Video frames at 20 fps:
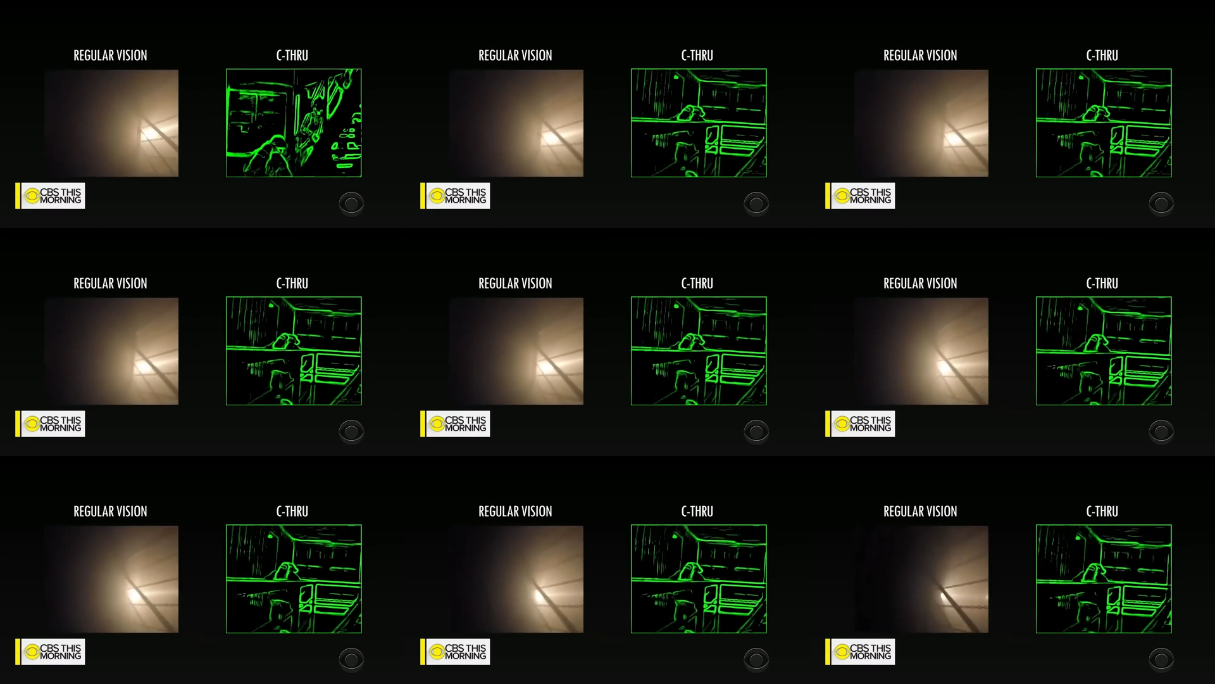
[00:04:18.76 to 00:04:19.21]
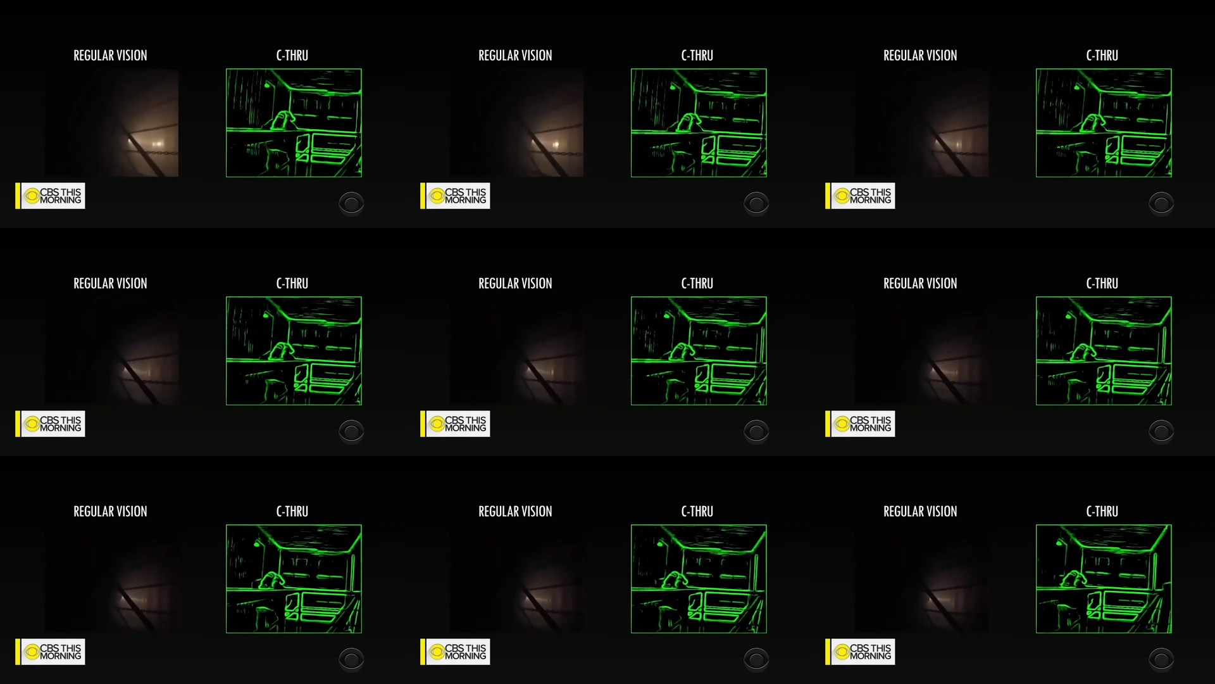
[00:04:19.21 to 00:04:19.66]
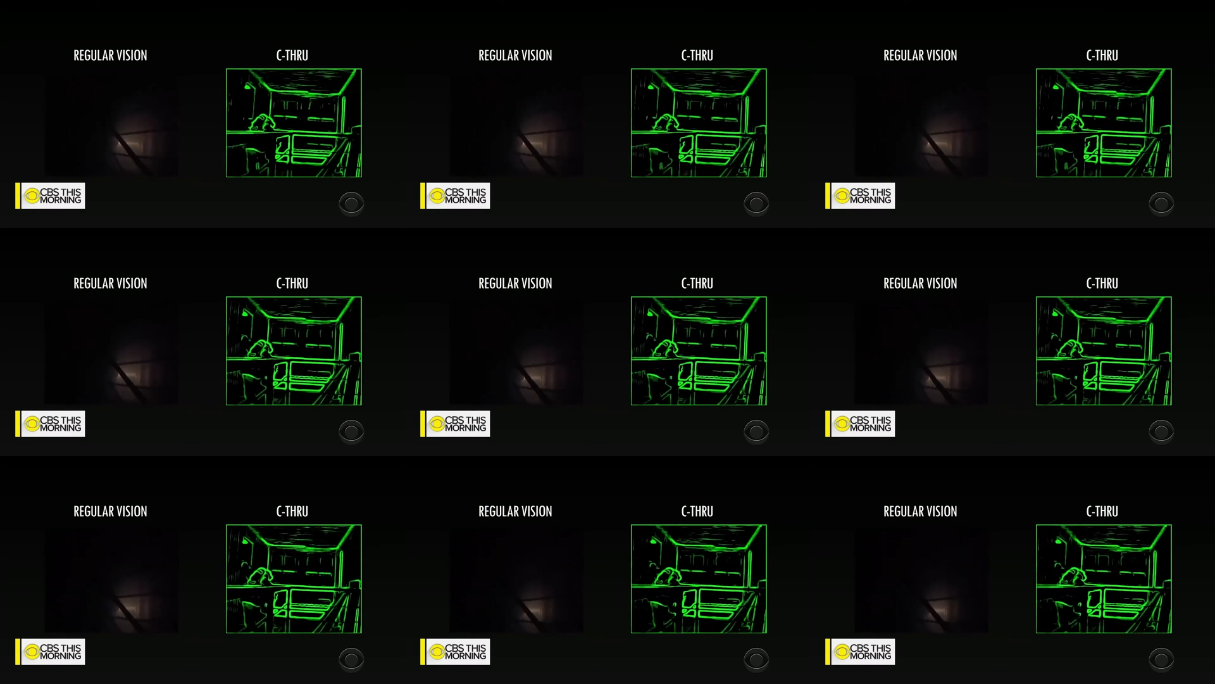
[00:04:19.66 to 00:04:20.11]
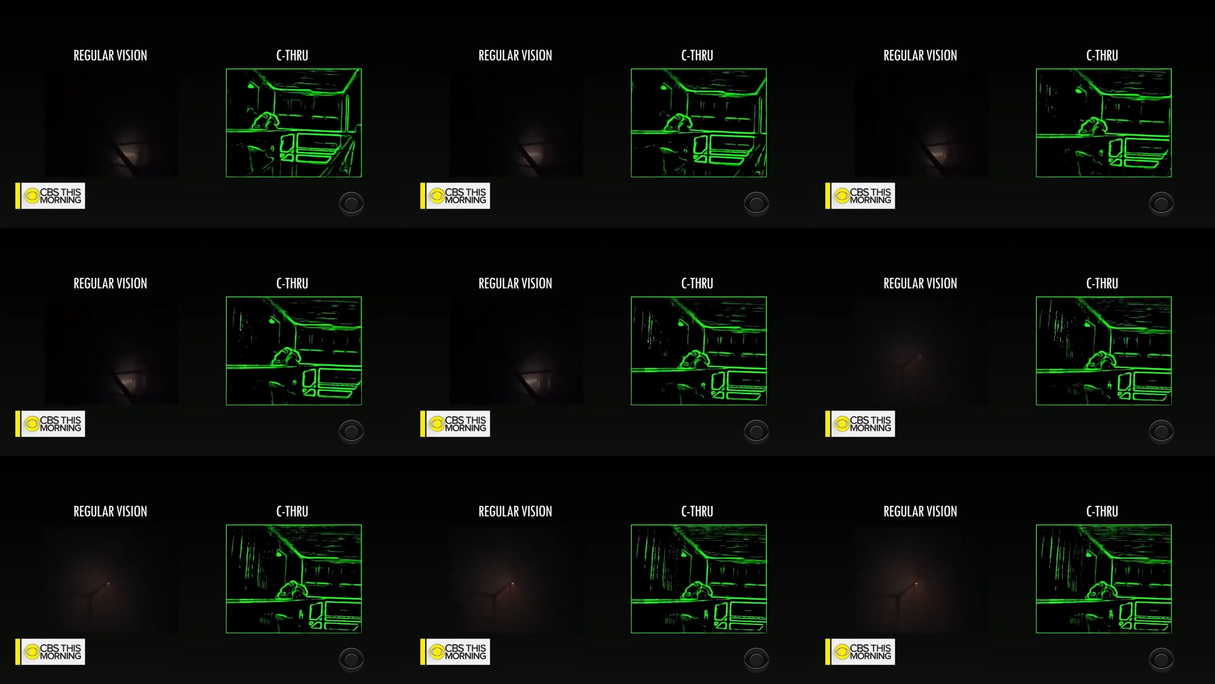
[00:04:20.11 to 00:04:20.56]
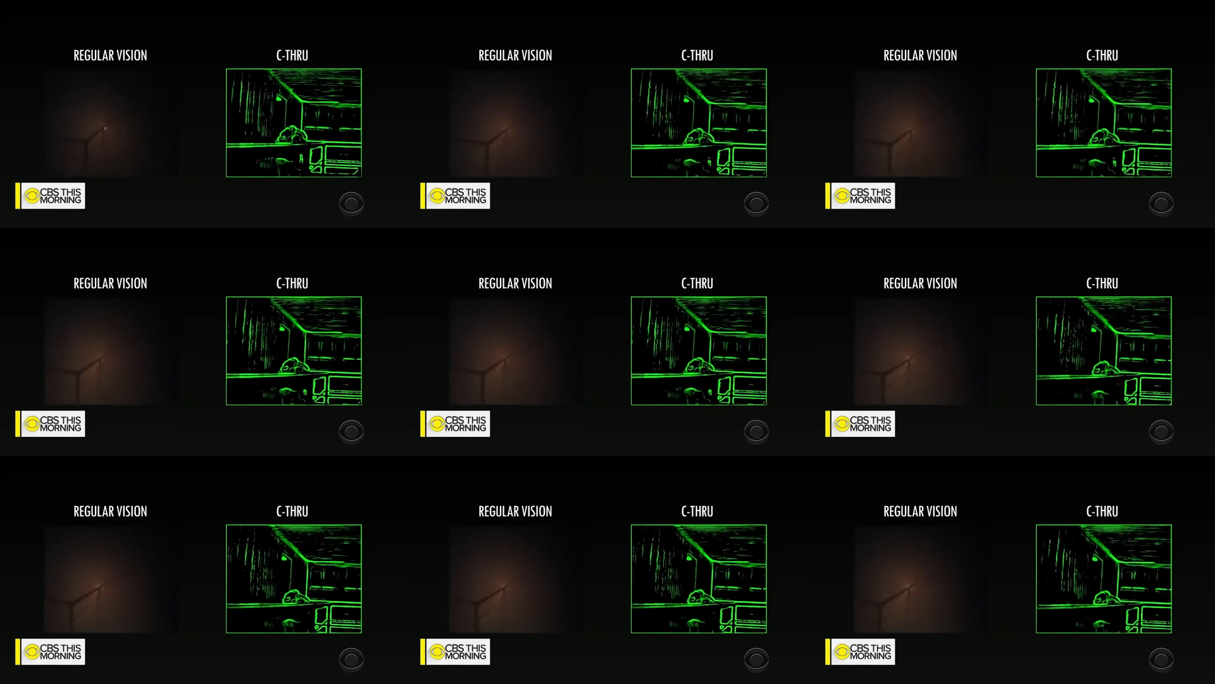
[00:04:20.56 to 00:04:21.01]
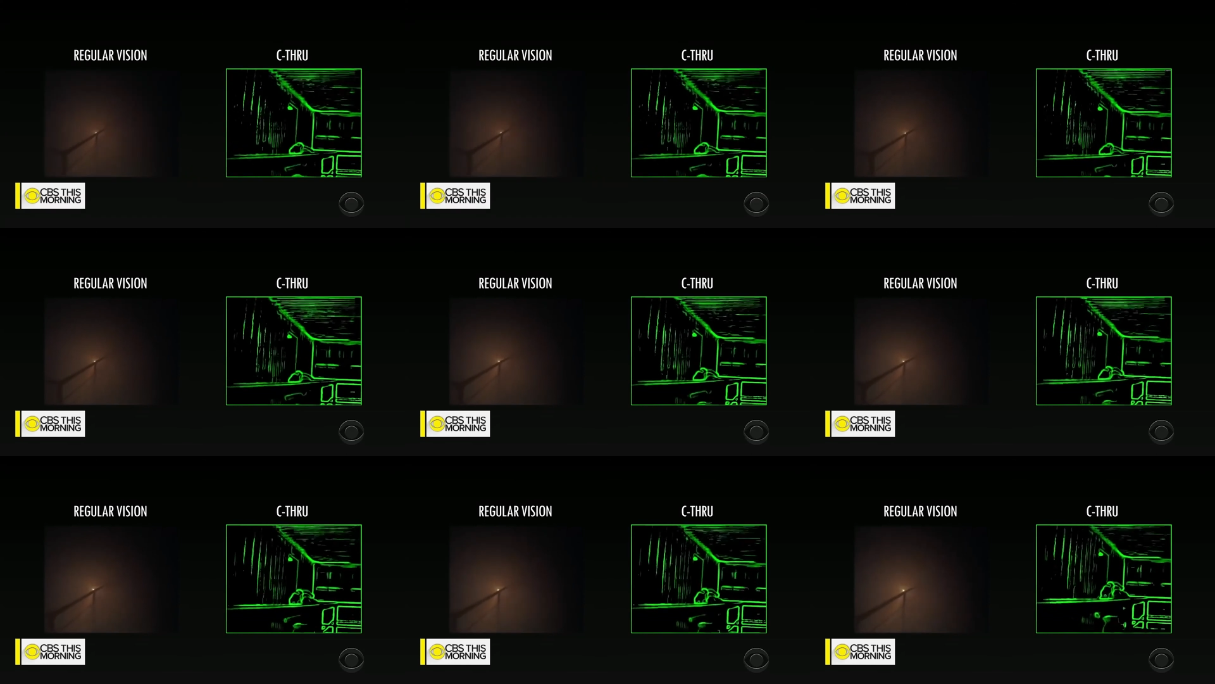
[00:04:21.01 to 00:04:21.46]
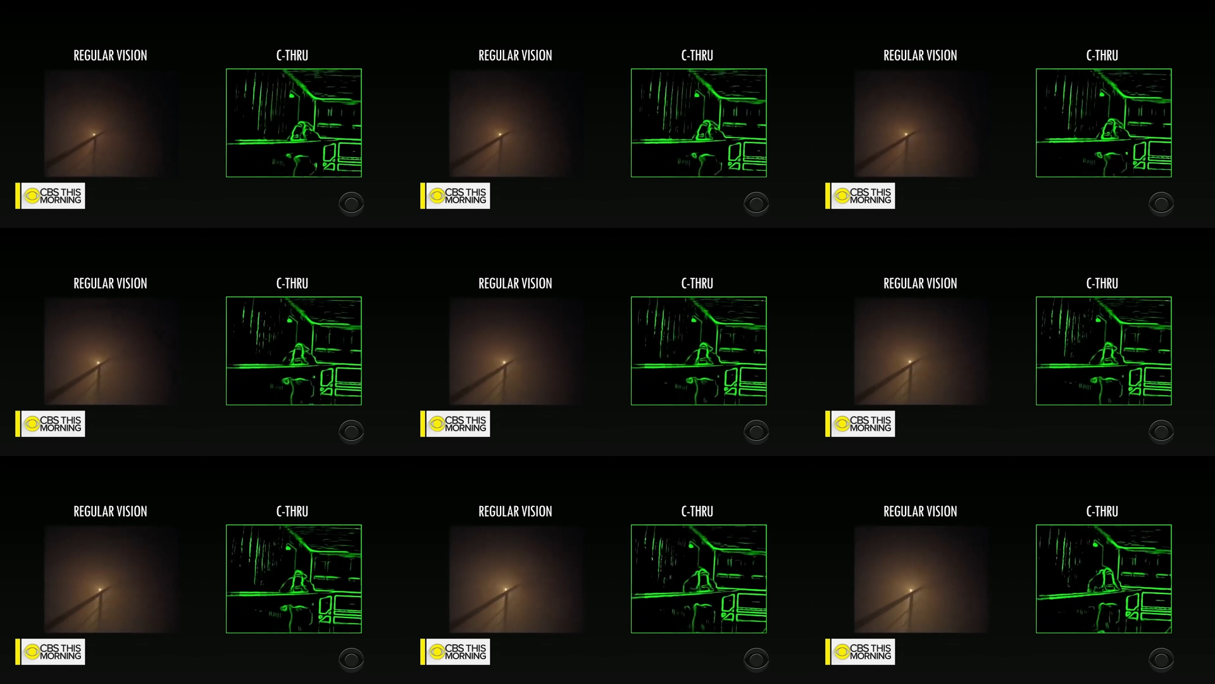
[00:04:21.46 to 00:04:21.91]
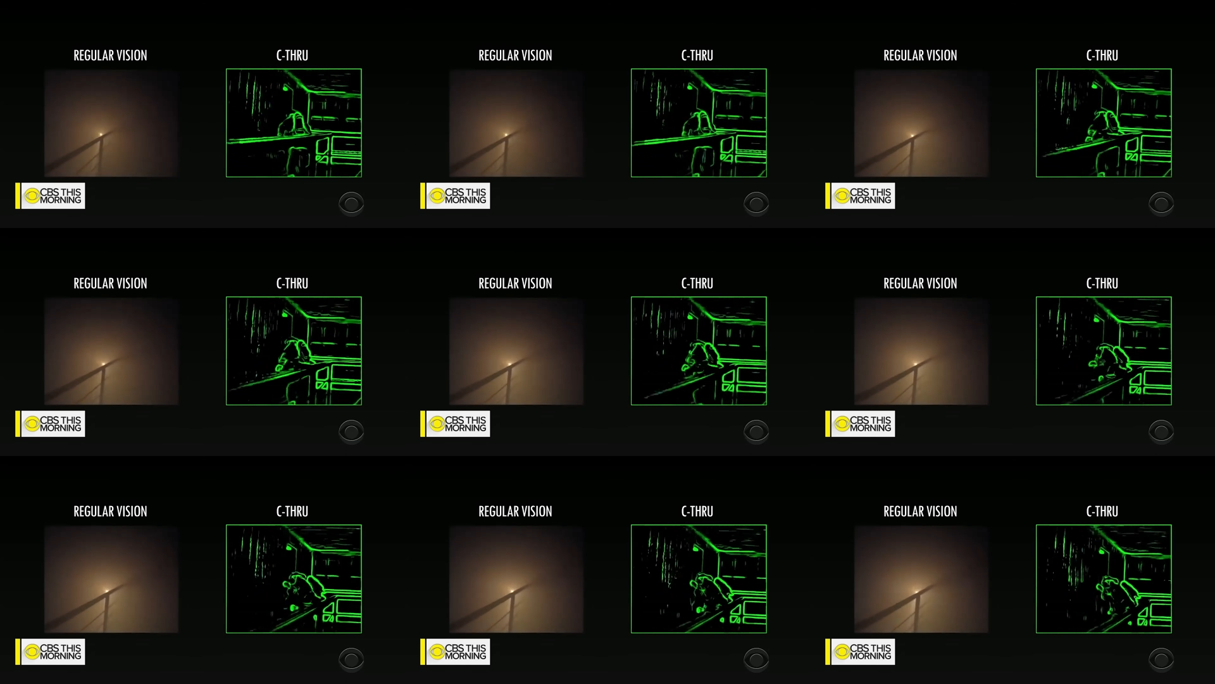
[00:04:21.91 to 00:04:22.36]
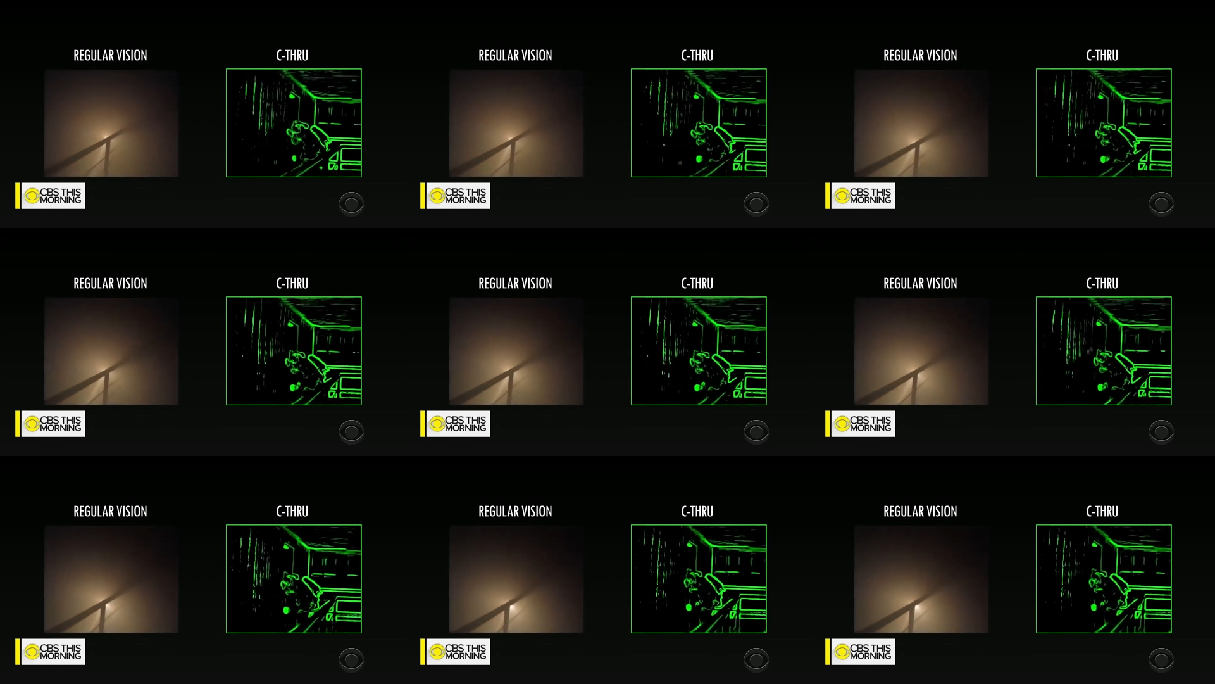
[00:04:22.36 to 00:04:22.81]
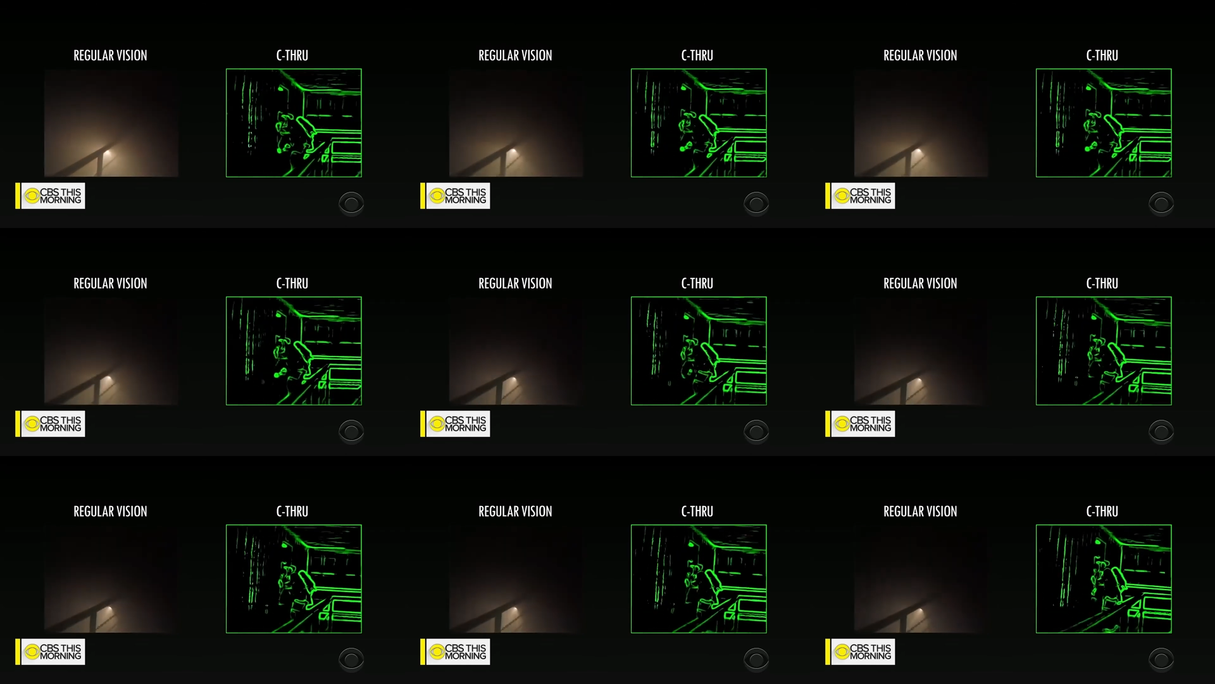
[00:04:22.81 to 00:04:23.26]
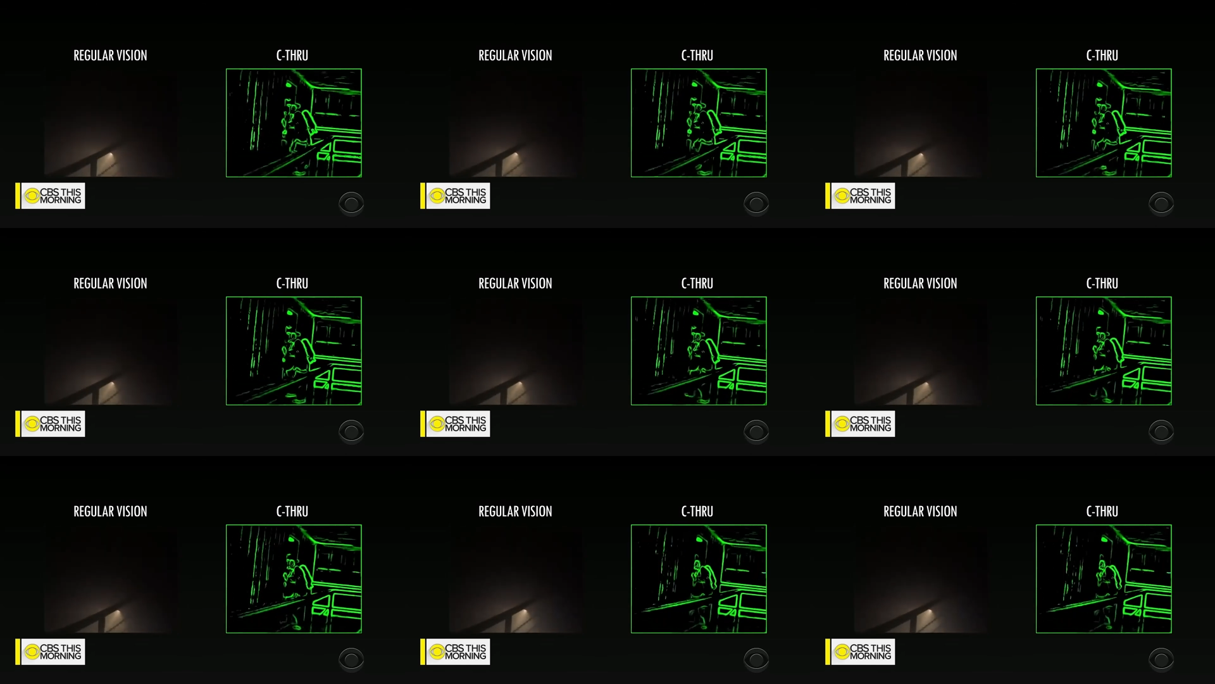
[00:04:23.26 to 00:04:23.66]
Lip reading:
Nobody's mouth can be seen.